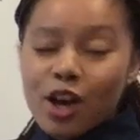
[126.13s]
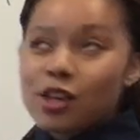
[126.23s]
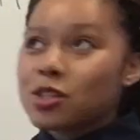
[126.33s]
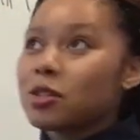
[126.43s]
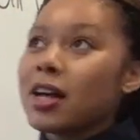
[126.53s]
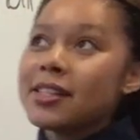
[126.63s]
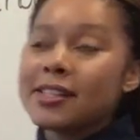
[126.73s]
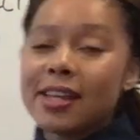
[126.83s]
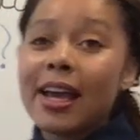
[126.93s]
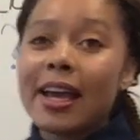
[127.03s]
So
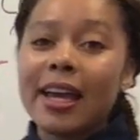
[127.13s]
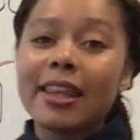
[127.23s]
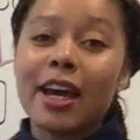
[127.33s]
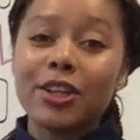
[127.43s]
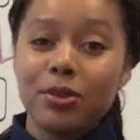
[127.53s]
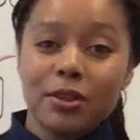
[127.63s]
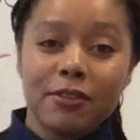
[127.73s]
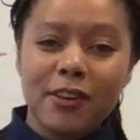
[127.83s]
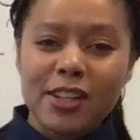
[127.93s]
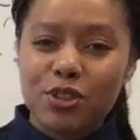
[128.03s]
let's say that you and your
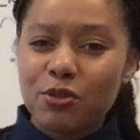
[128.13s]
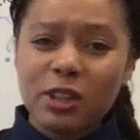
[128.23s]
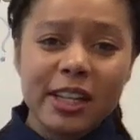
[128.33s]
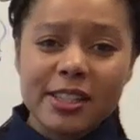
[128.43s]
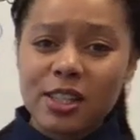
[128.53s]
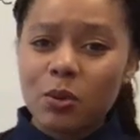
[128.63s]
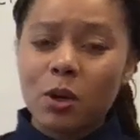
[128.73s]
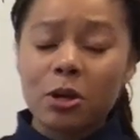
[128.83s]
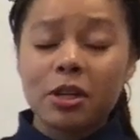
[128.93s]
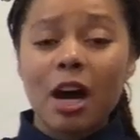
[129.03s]
friends are really into the
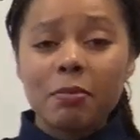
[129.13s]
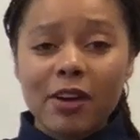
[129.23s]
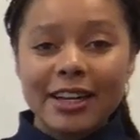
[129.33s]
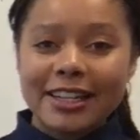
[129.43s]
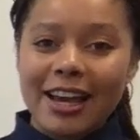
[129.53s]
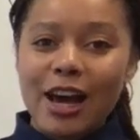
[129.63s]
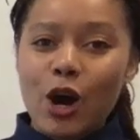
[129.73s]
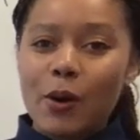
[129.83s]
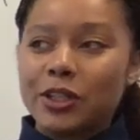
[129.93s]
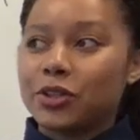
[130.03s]
World Cup right
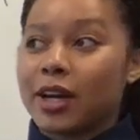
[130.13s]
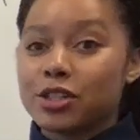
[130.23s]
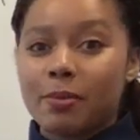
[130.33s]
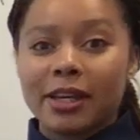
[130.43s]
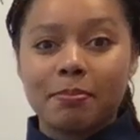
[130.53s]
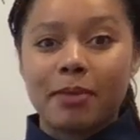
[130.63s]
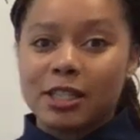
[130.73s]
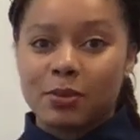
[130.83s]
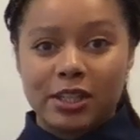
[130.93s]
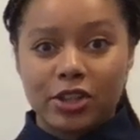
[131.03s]
now, and you guys are making
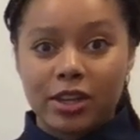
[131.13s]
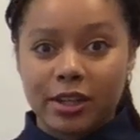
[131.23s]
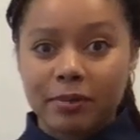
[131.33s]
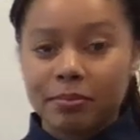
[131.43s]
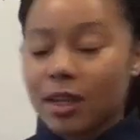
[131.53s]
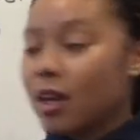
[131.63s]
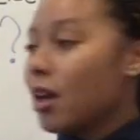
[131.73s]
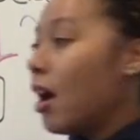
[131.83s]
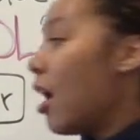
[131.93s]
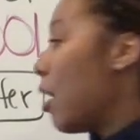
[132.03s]
bets with each
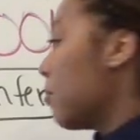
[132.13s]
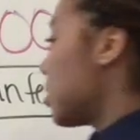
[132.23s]
other.